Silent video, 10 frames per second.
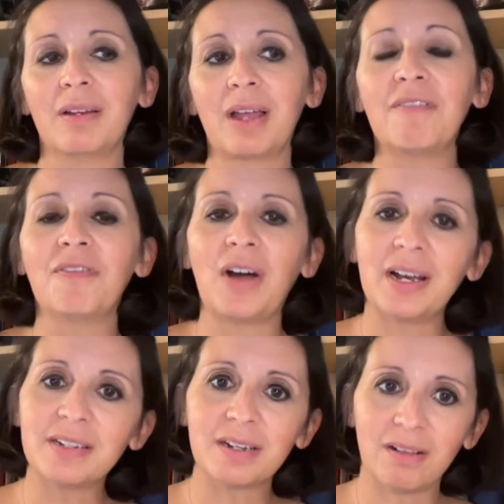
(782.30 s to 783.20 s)

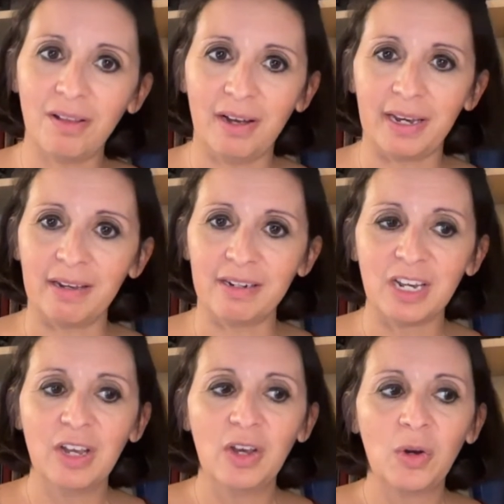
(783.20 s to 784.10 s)
advise a client
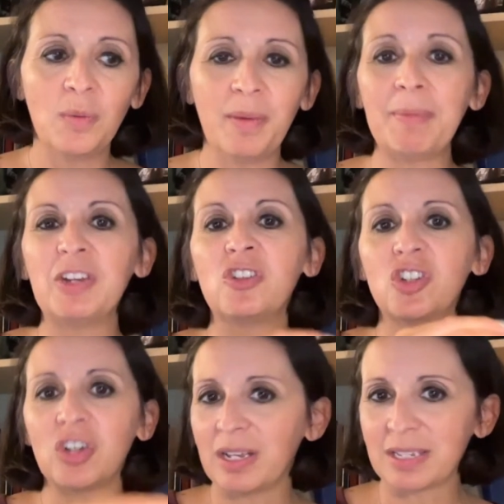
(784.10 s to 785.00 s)
who maybe
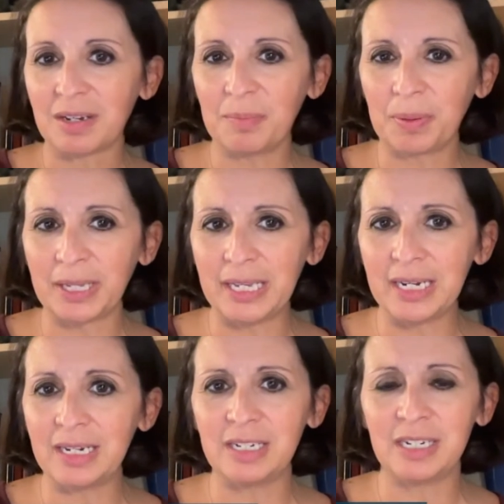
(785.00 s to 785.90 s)
just completed a